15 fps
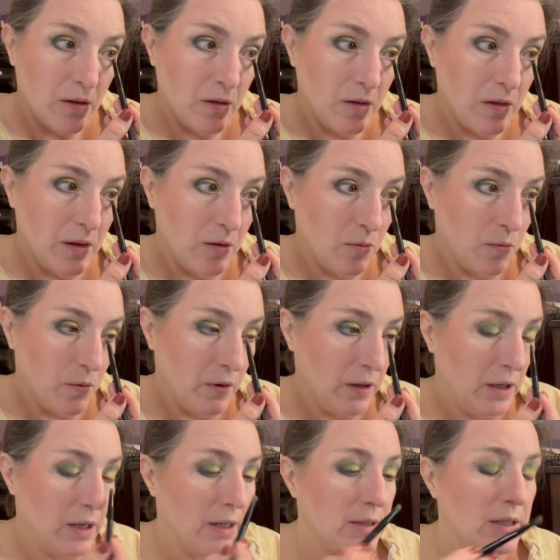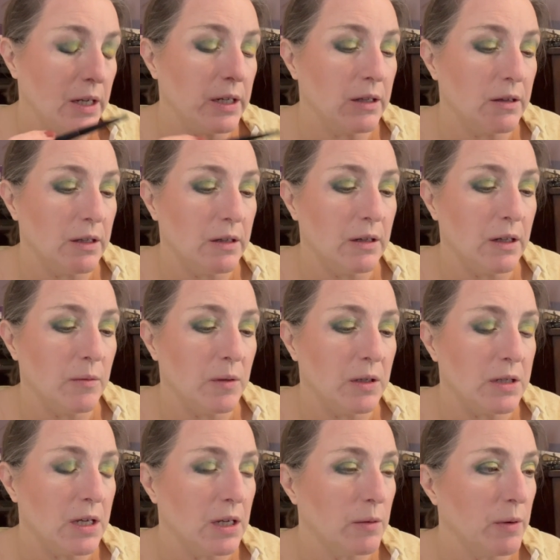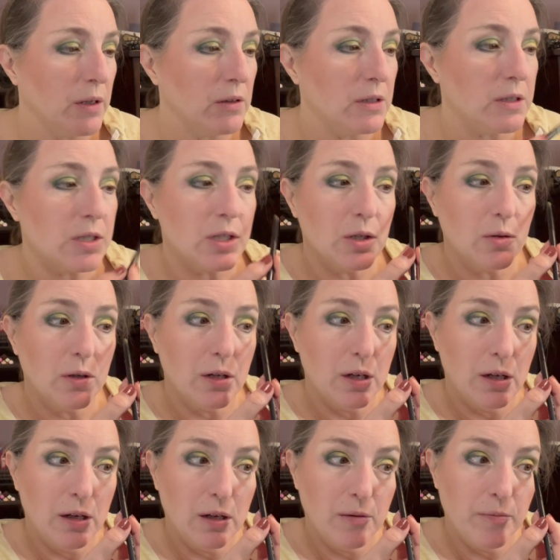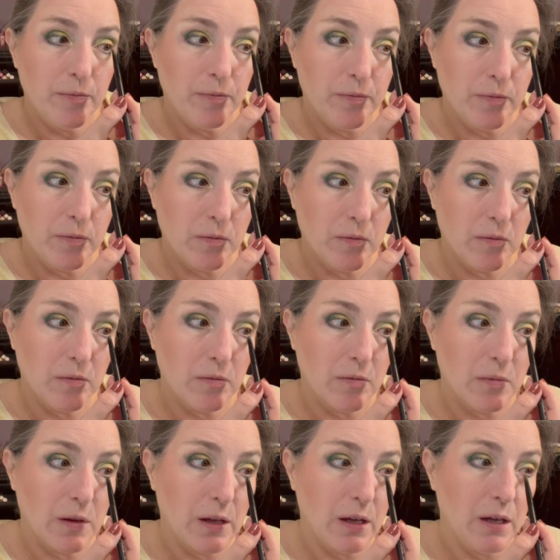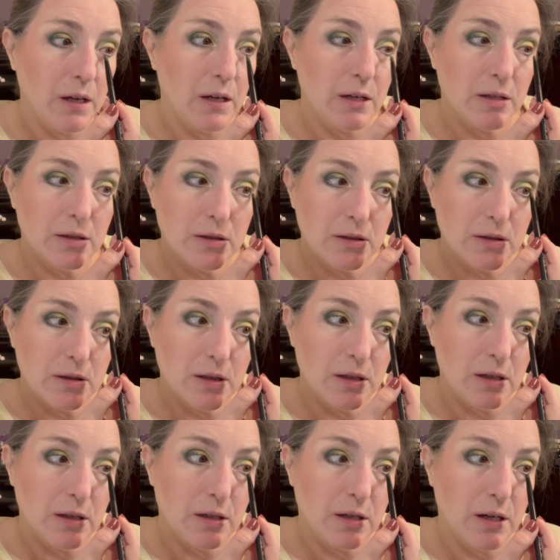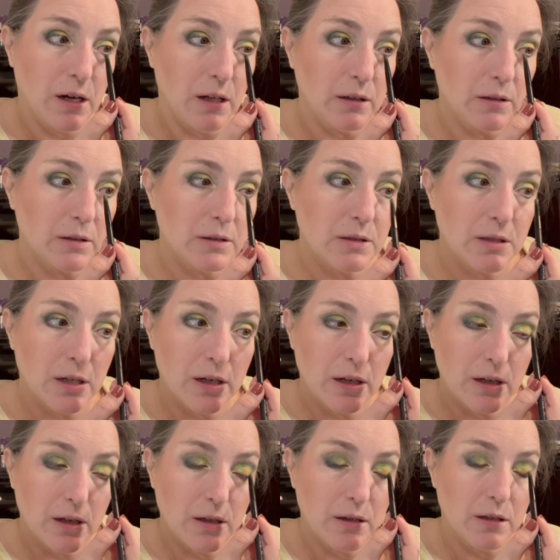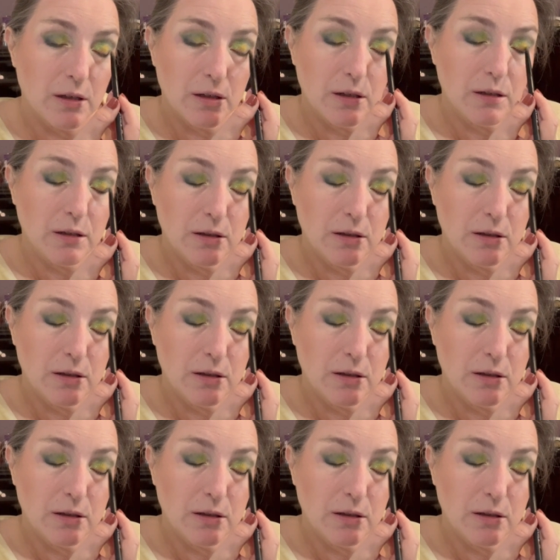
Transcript: The really exciting thing that I'm going to talk about that's new today is the color stay, the